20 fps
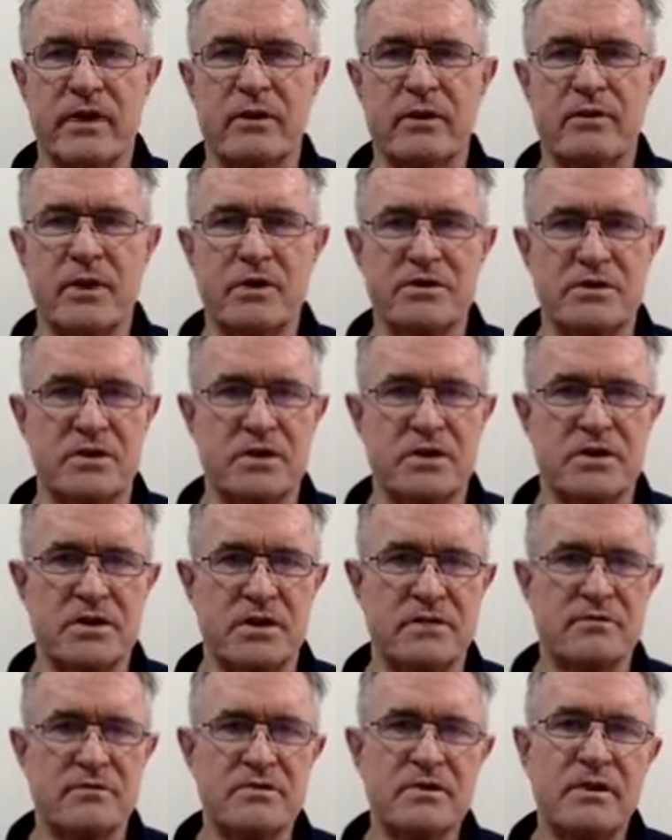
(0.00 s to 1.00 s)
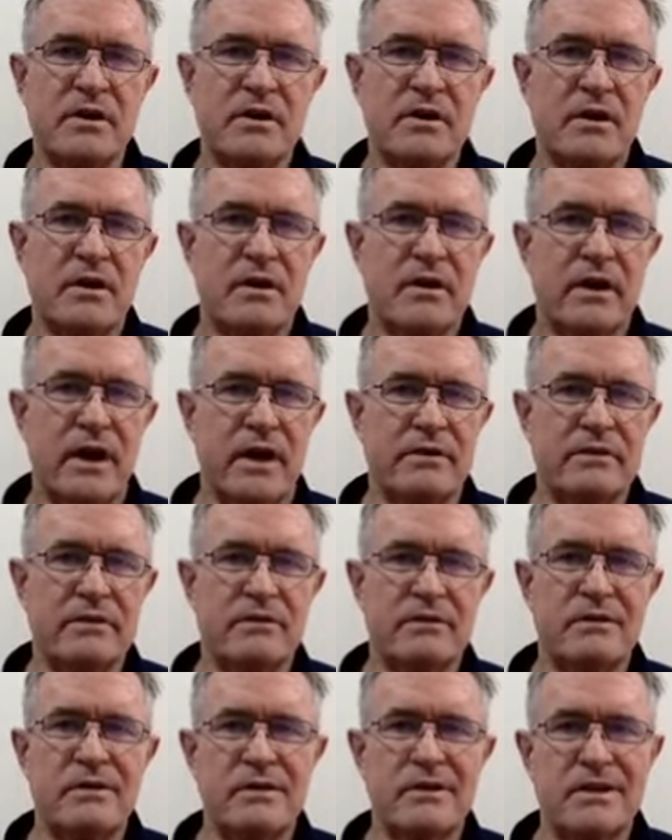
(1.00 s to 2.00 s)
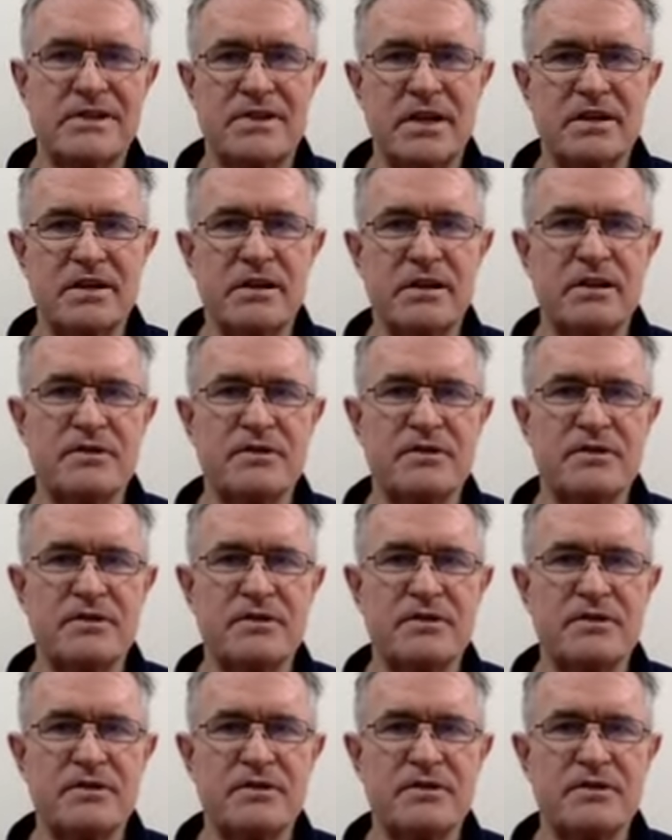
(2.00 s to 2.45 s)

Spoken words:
those initiatives, and essentially,